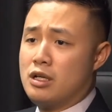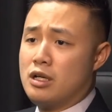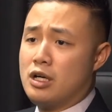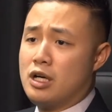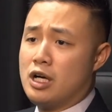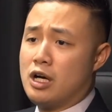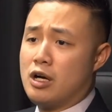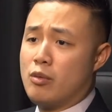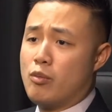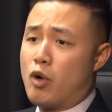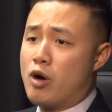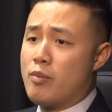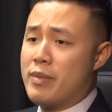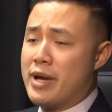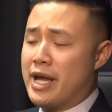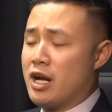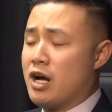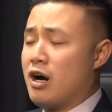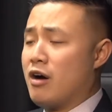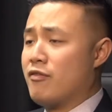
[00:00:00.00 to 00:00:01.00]
Our
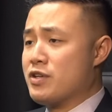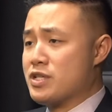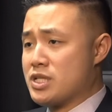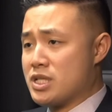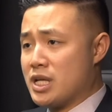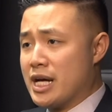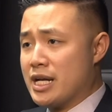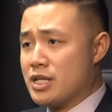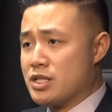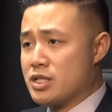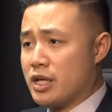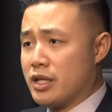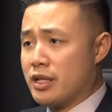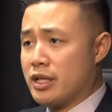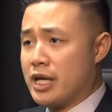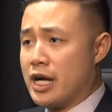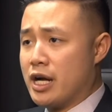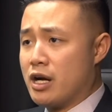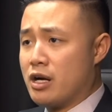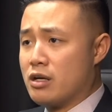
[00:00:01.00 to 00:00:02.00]
main office line is on
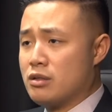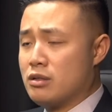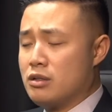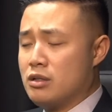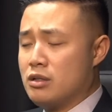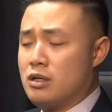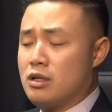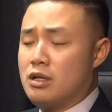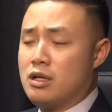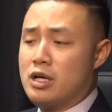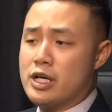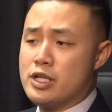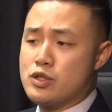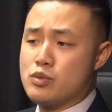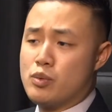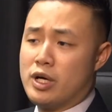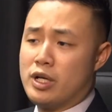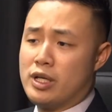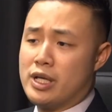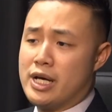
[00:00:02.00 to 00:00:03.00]
there, as
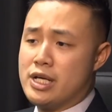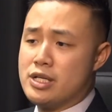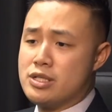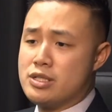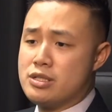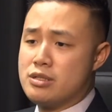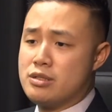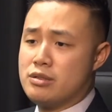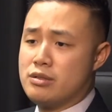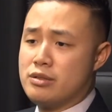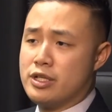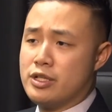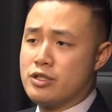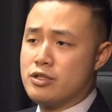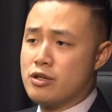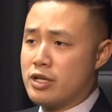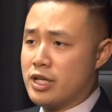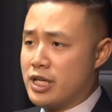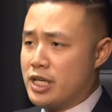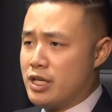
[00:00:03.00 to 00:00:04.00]
well as the
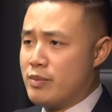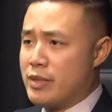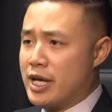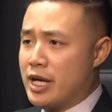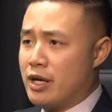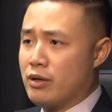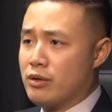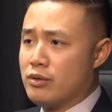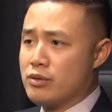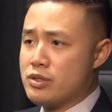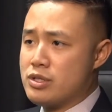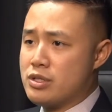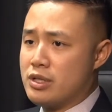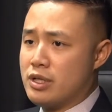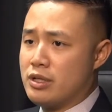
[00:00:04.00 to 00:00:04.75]
attorney emails.